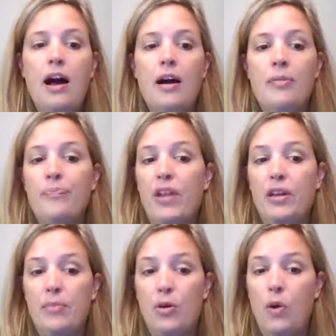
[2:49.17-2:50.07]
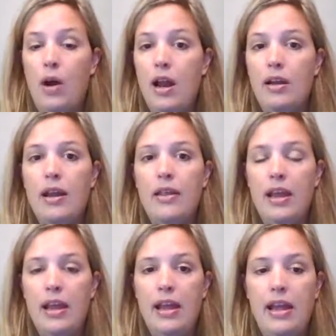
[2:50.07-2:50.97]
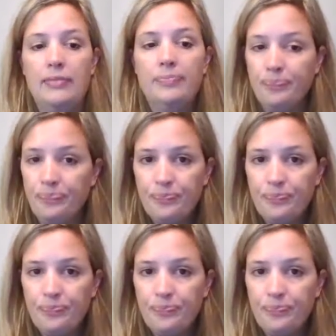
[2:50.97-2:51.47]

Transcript: um, number one, they